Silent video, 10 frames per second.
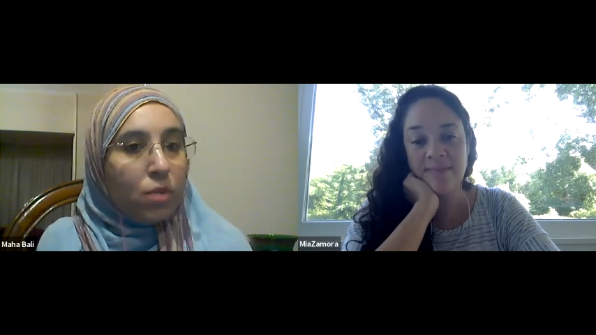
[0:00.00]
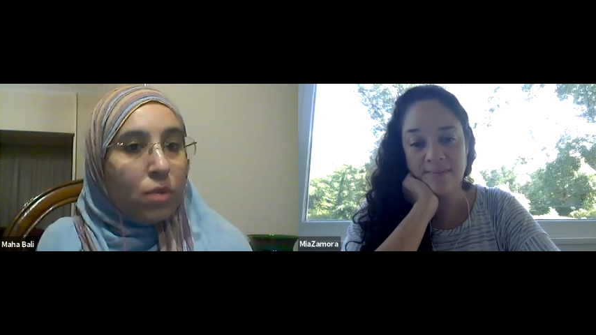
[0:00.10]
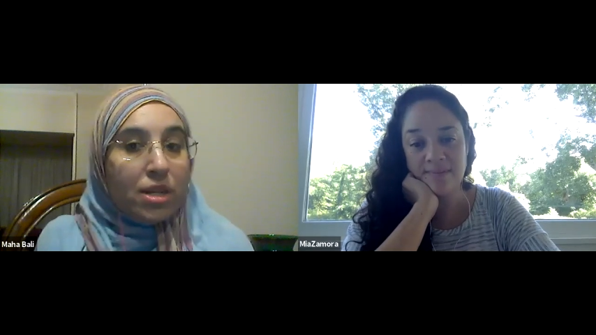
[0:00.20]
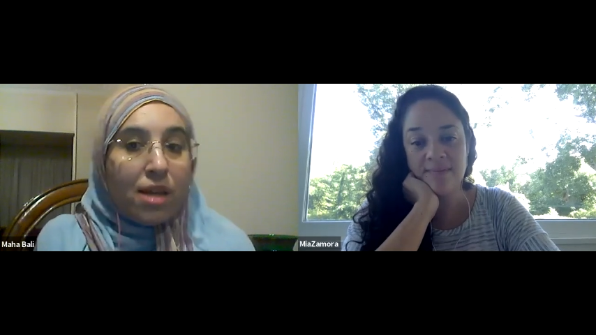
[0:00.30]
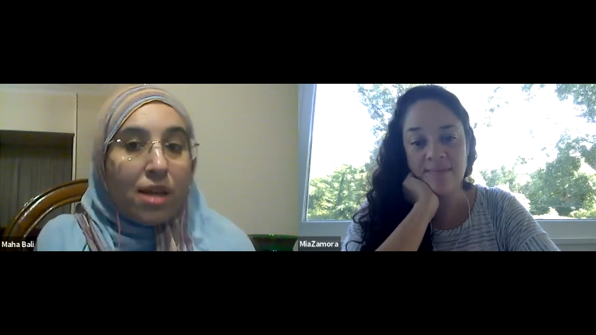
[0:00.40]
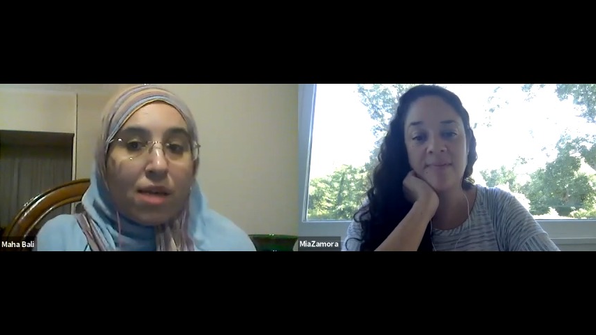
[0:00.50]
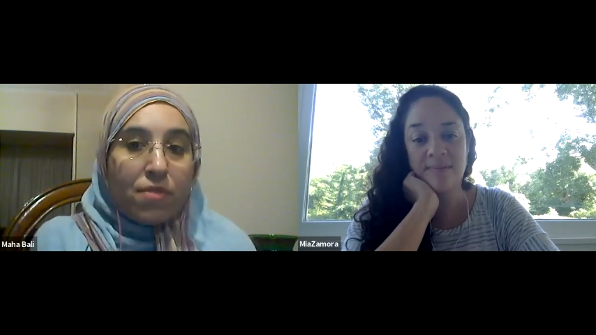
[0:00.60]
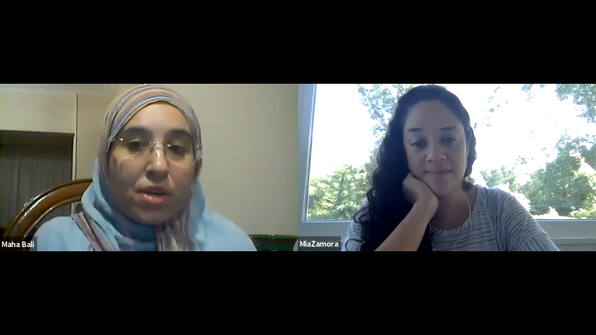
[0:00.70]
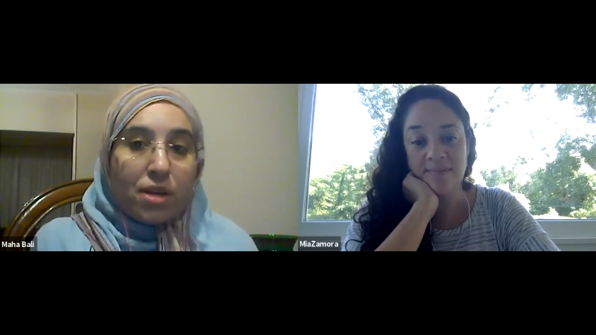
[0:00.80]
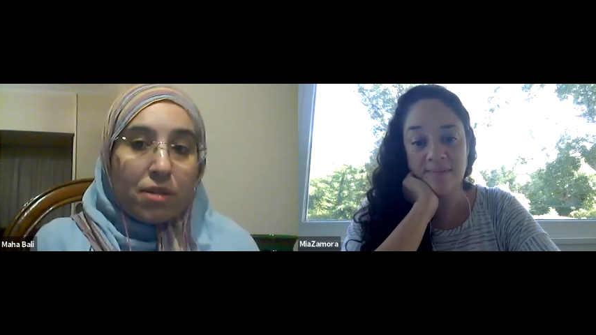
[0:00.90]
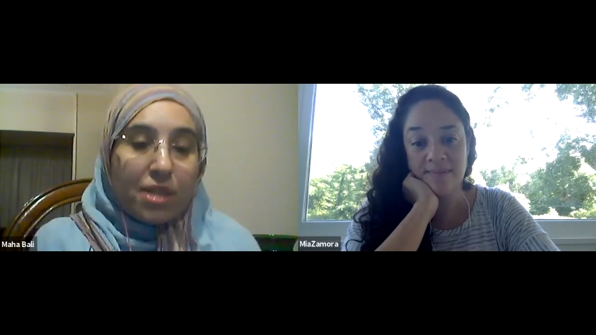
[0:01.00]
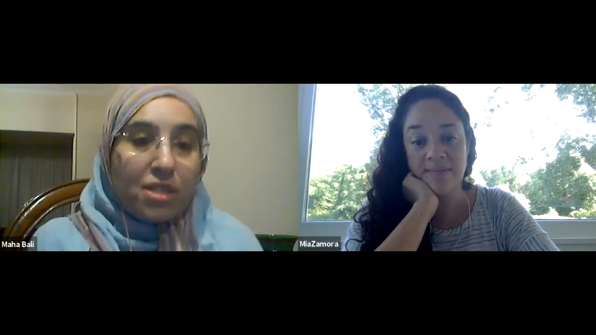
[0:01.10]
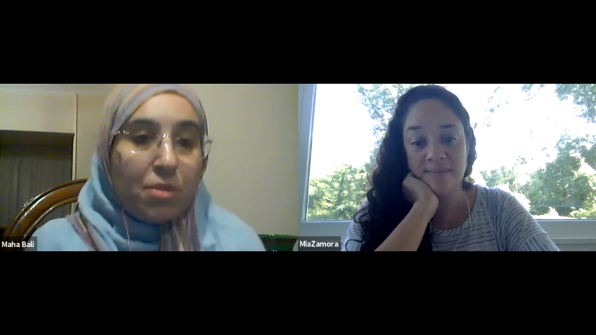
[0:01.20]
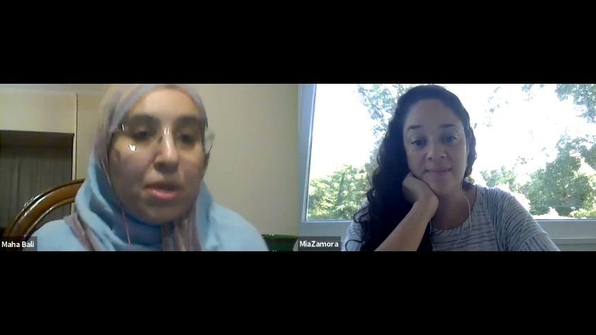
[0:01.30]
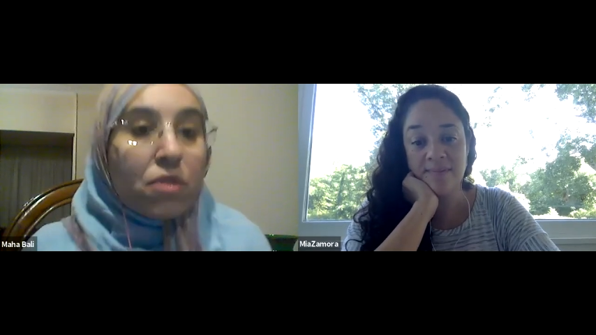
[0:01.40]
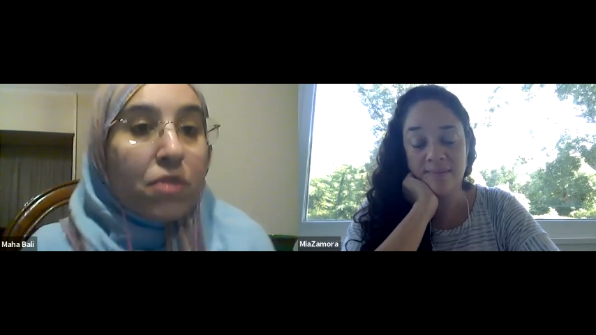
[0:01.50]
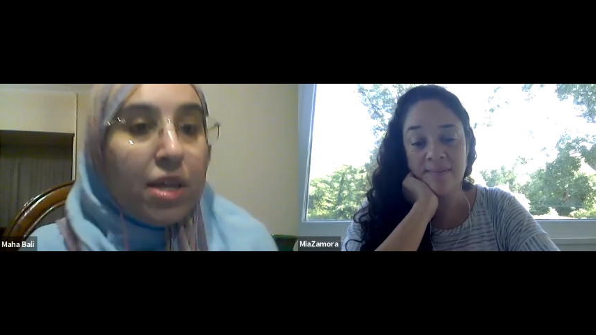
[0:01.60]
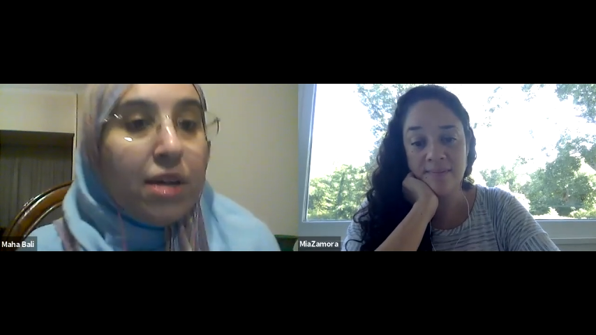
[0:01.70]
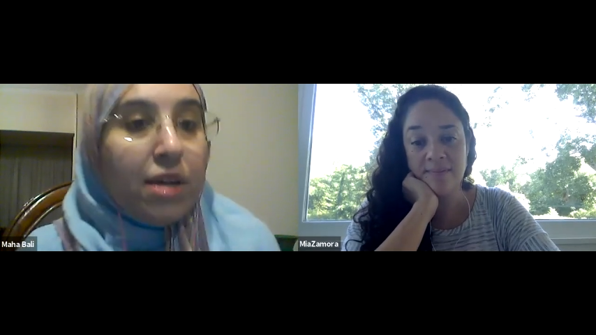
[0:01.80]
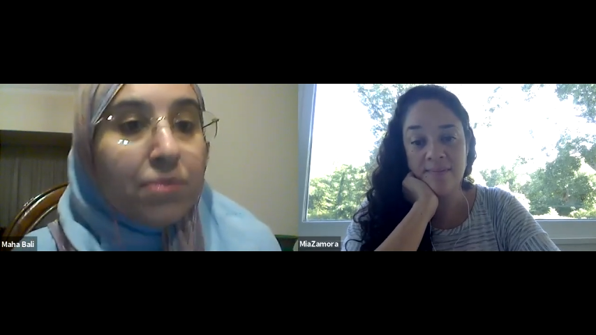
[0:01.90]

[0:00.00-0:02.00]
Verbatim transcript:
Speaker 1: and we didn't have a guest speaker for that.